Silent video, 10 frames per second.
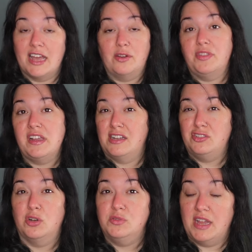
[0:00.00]
I don't think I
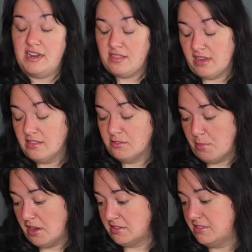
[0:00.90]
chose anything in this
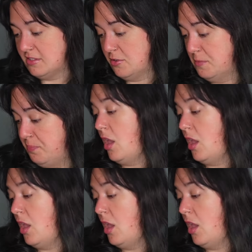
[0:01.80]
box, so.